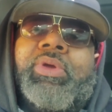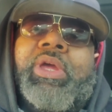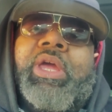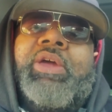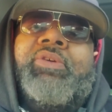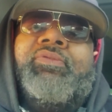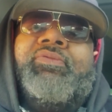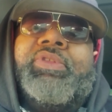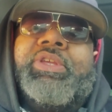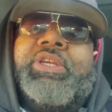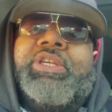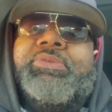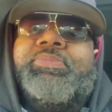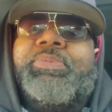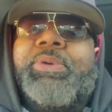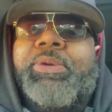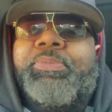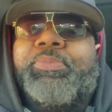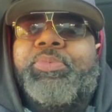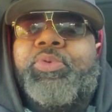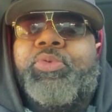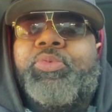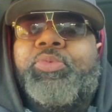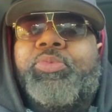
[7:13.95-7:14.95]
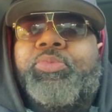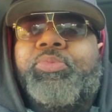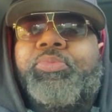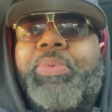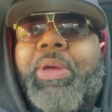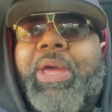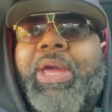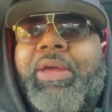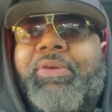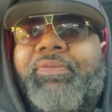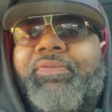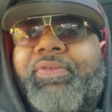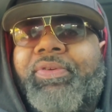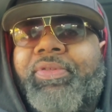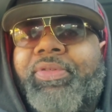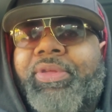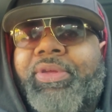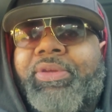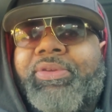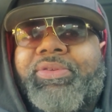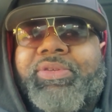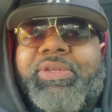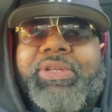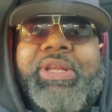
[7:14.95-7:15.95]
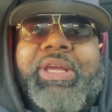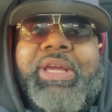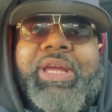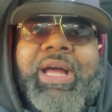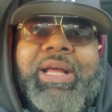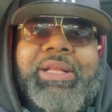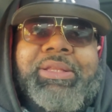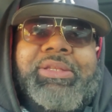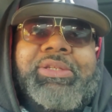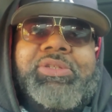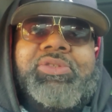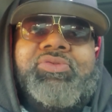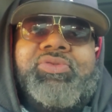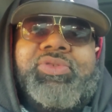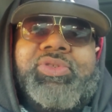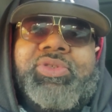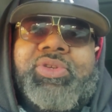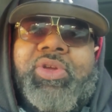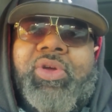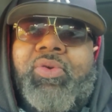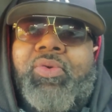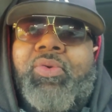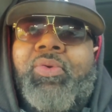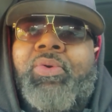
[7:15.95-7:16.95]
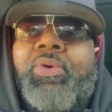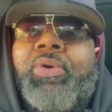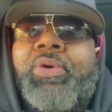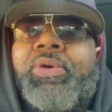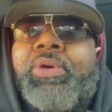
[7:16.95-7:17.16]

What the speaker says: If these people pay for this and they got this result,